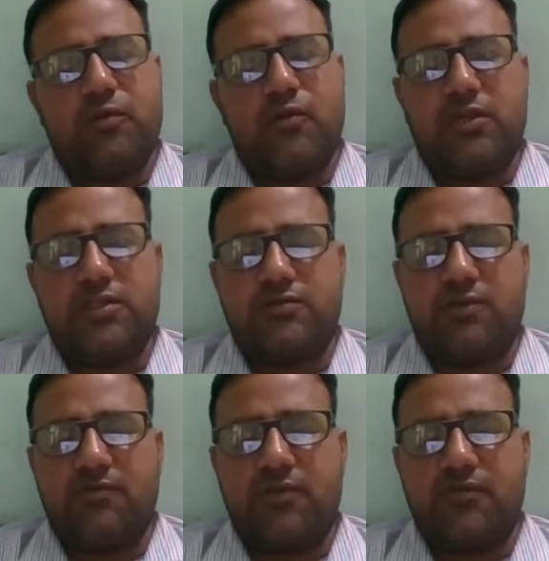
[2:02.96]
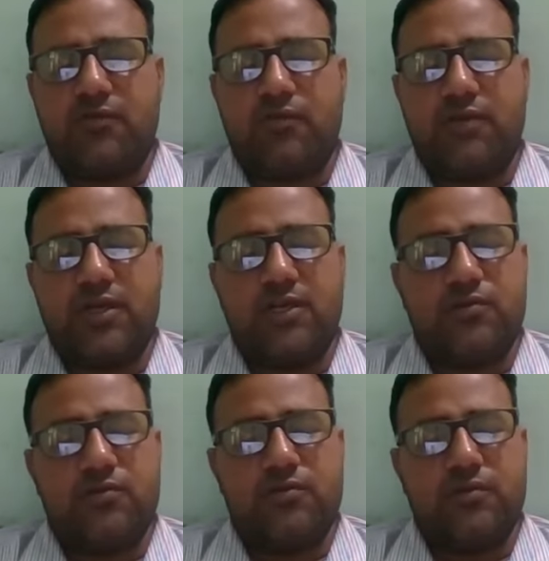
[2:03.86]
pollen is viable for 10
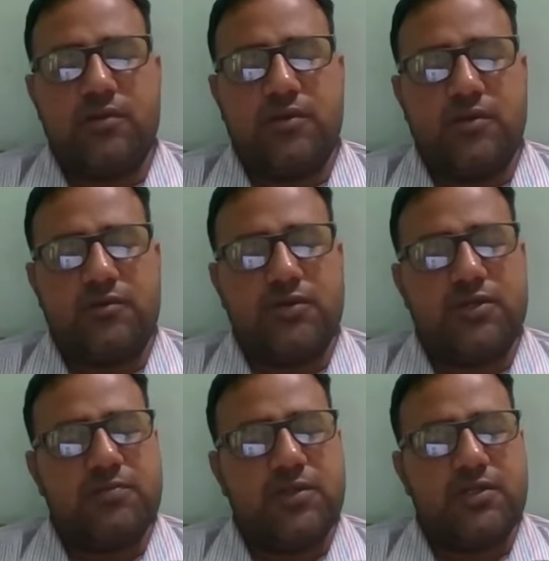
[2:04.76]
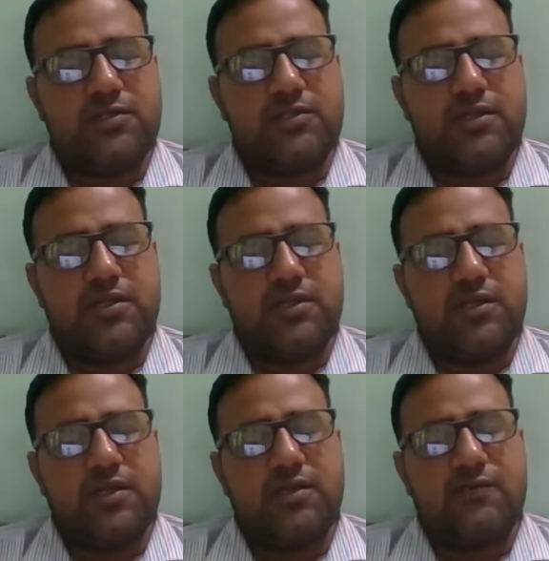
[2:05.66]
to 20 minutes and
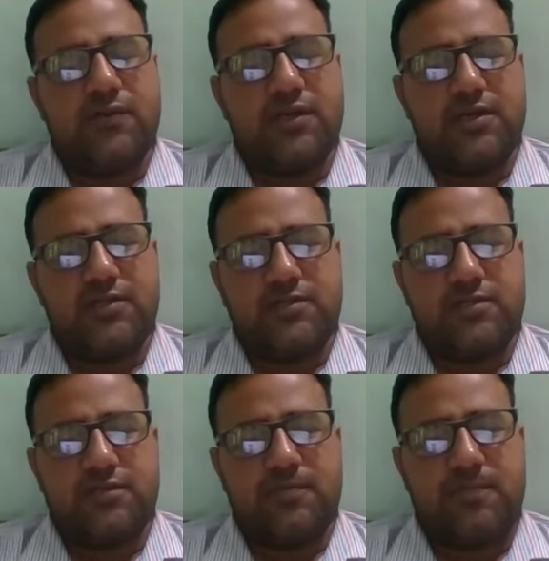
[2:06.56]
under field condition.